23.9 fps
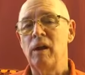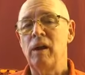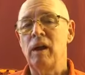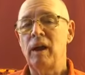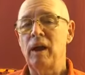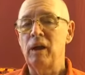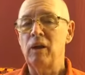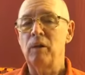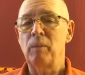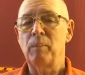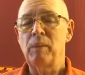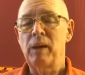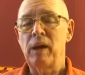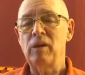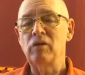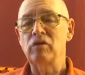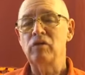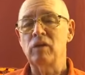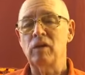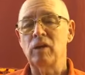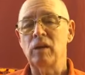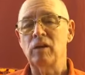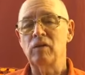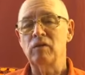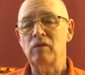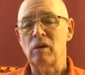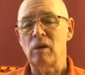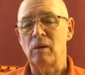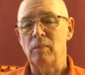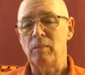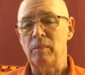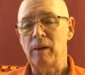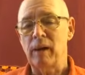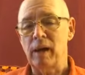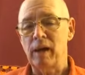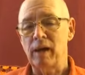and a patient has come
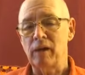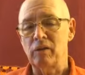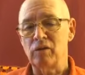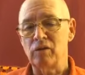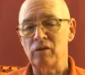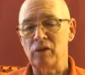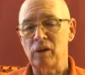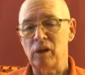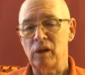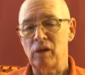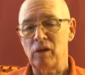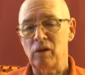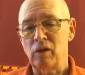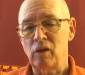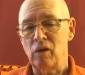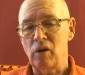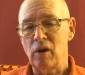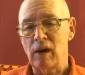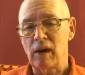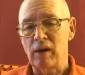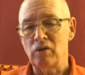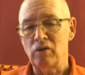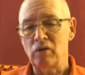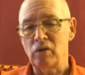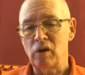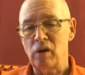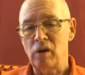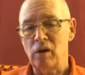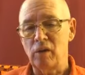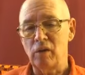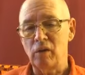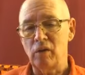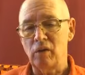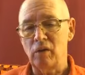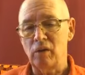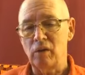back and said, you know, I saw
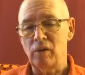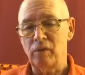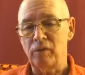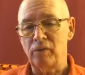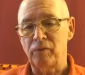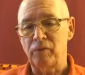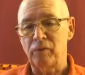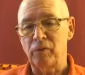you